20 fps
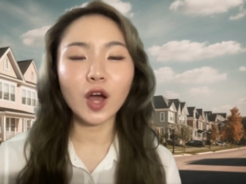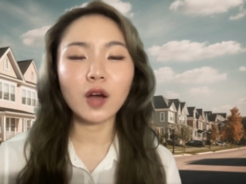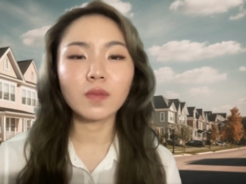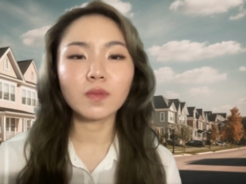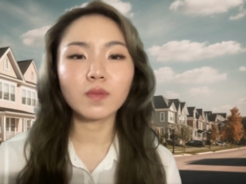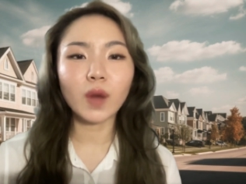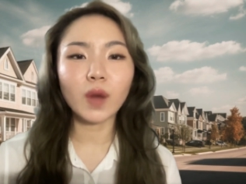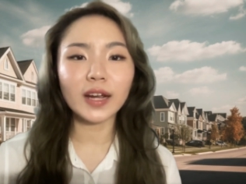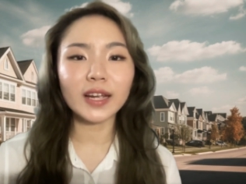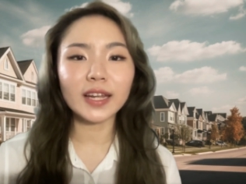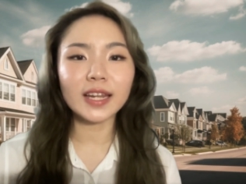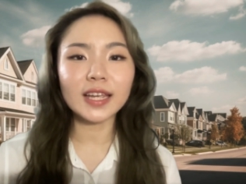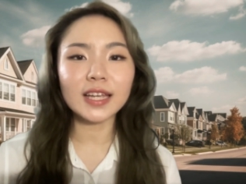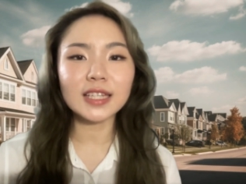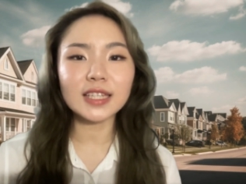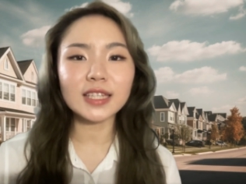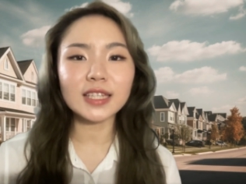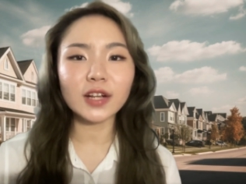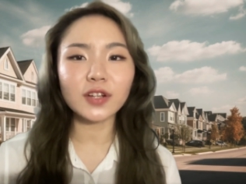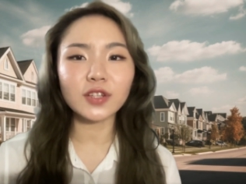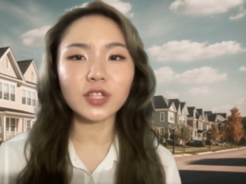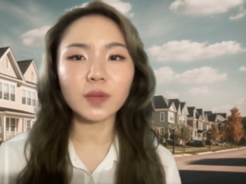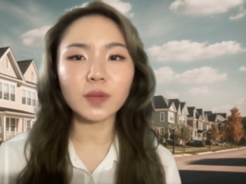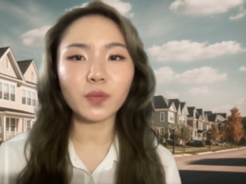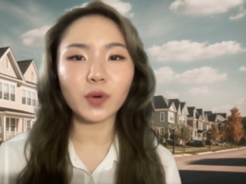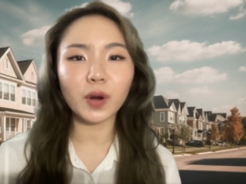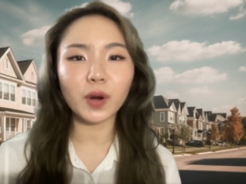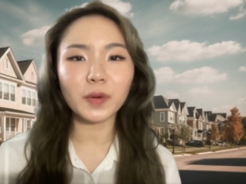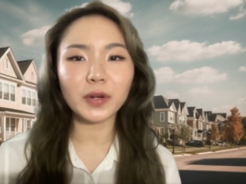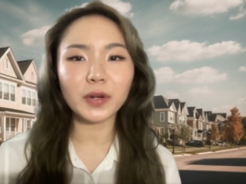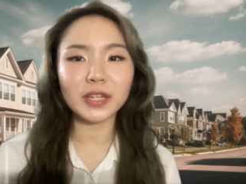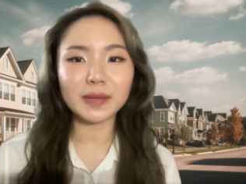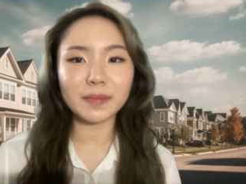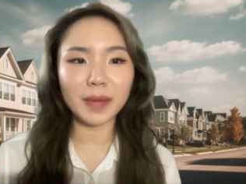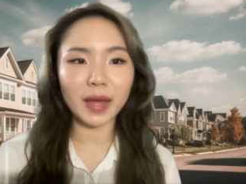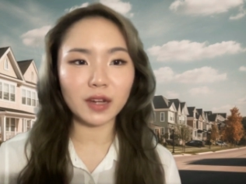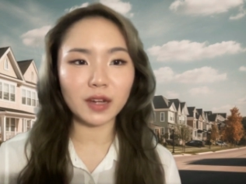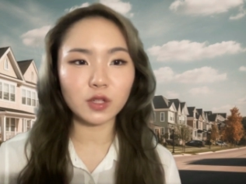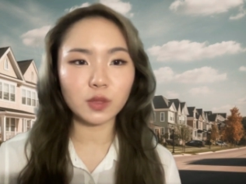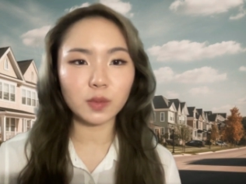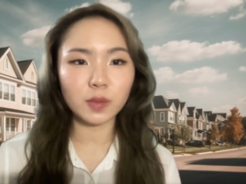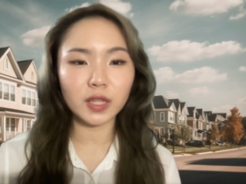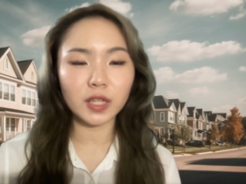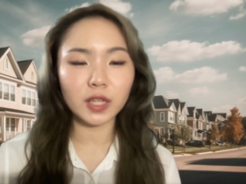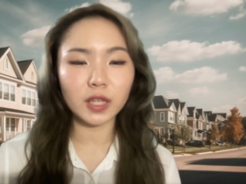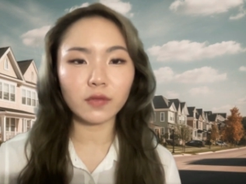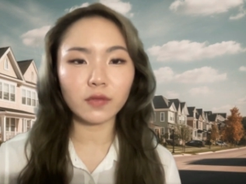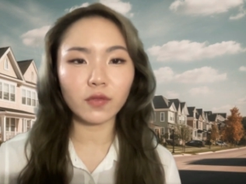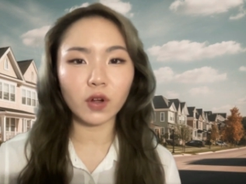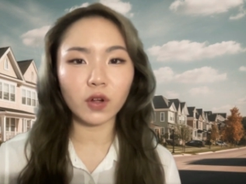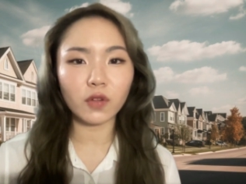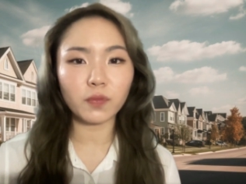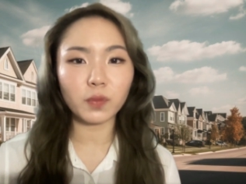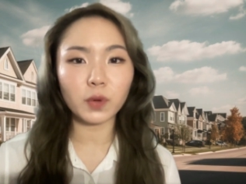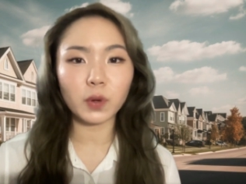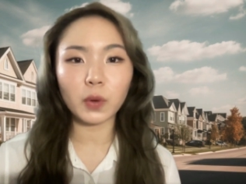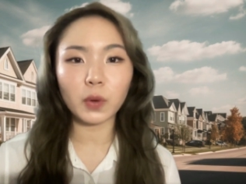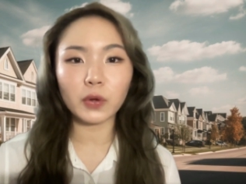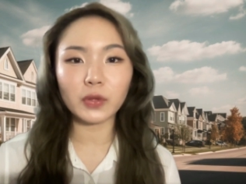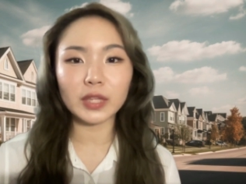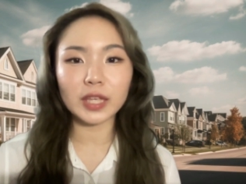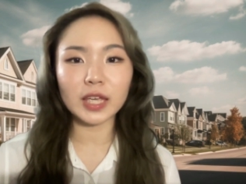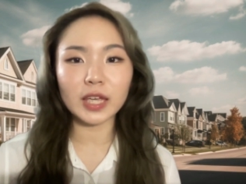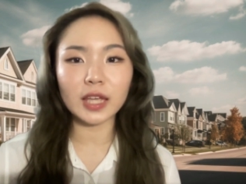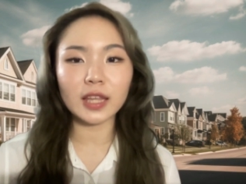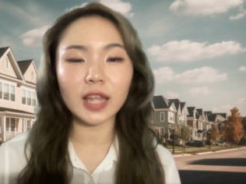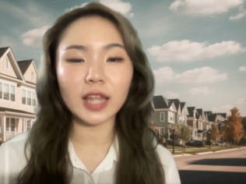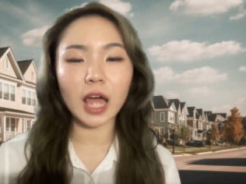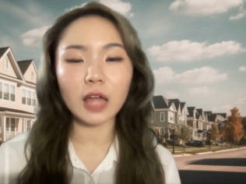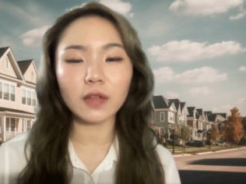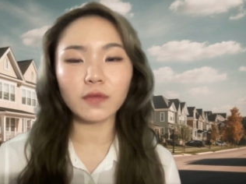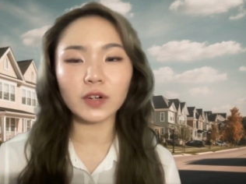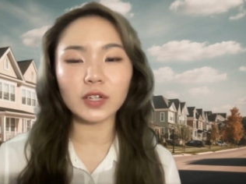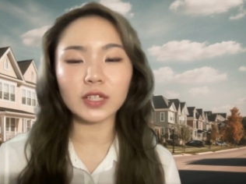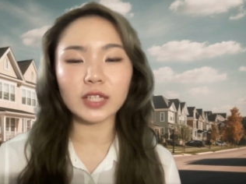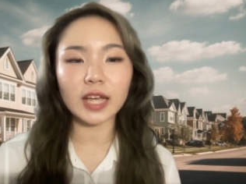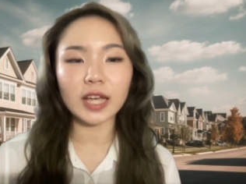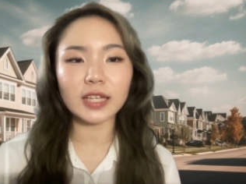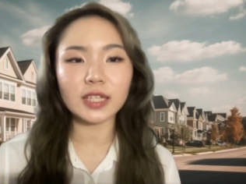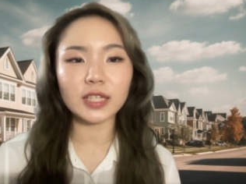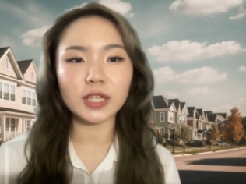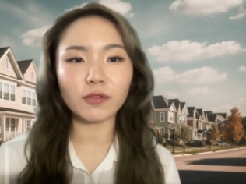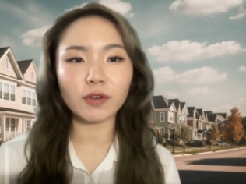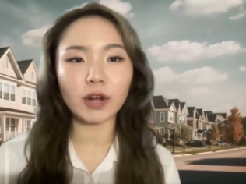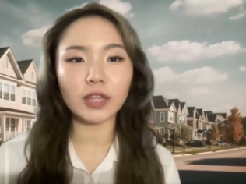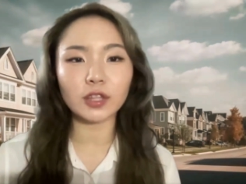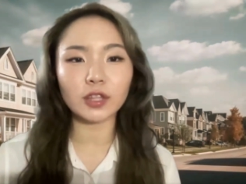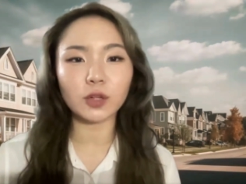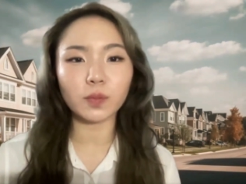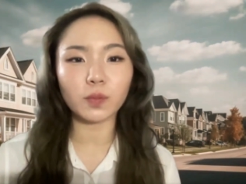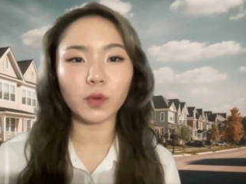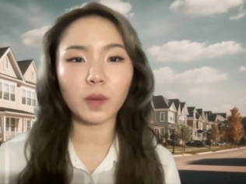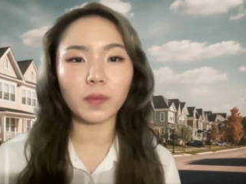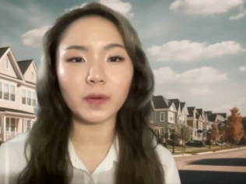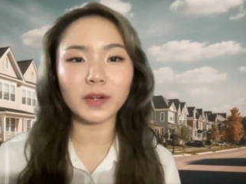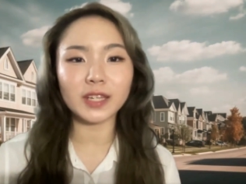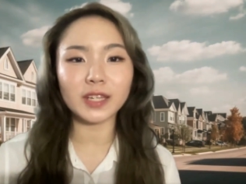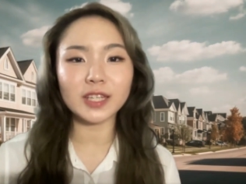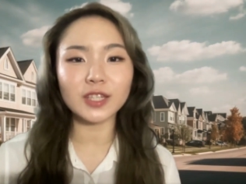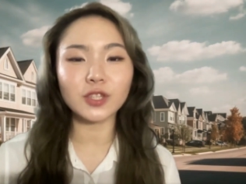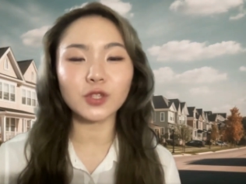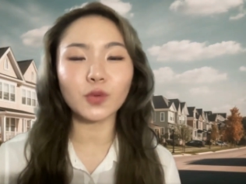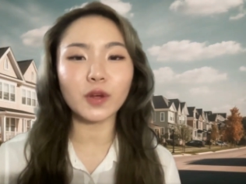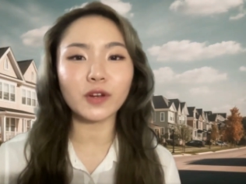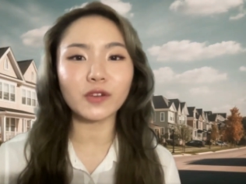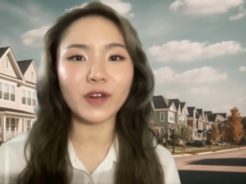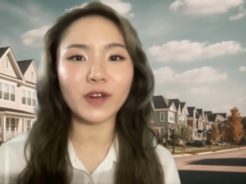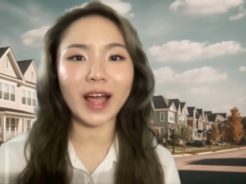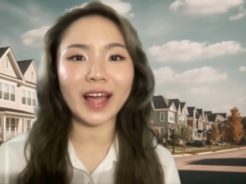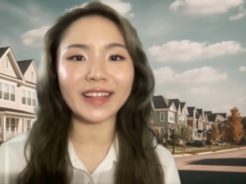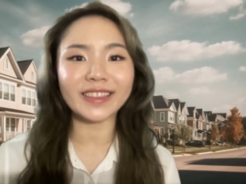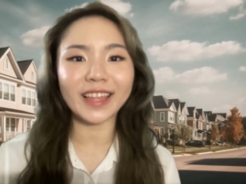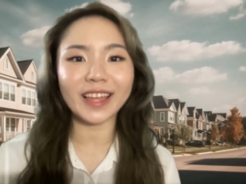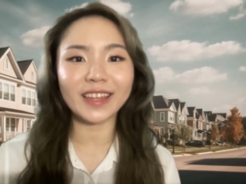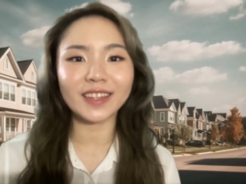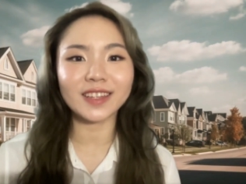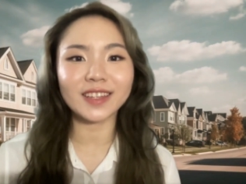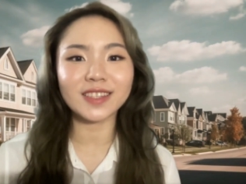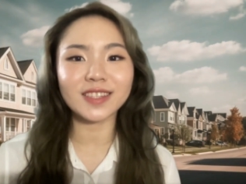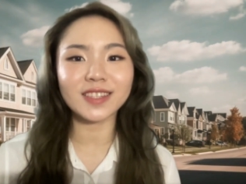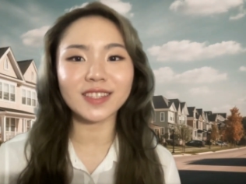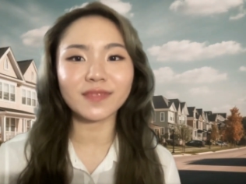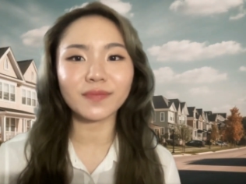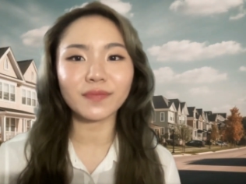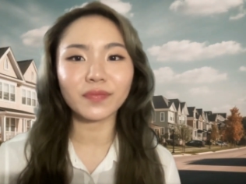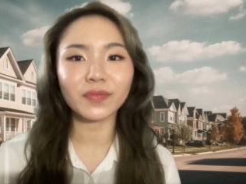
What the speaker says: Marketing and sales in property management involve promoting and advertising rental properties to attract tenants.